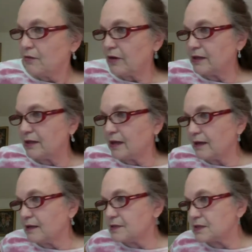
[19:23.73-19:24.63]

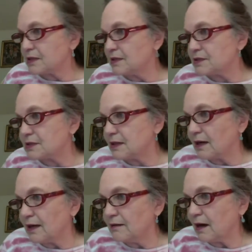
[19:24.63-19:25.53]
Raytheon is
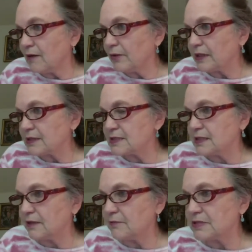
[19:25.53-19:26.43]
not what it
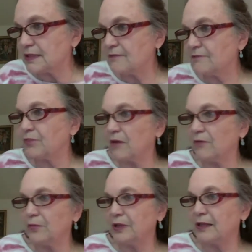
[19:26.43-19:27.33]
seems. It
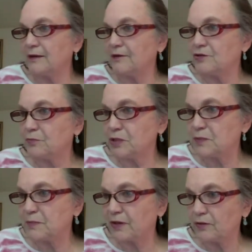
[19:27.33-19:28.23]
probably should be
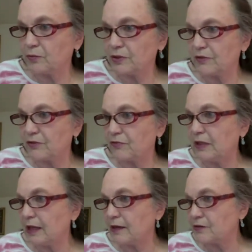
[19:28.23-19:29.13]
spelled with the three
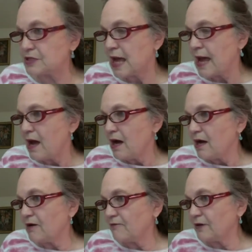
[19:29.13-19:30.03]
letters
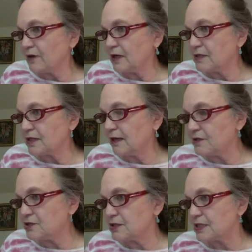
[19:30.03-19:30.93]
of an
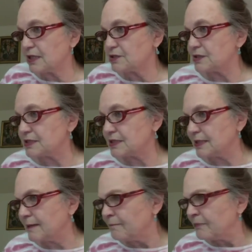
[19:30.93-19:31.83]
intelligence agency.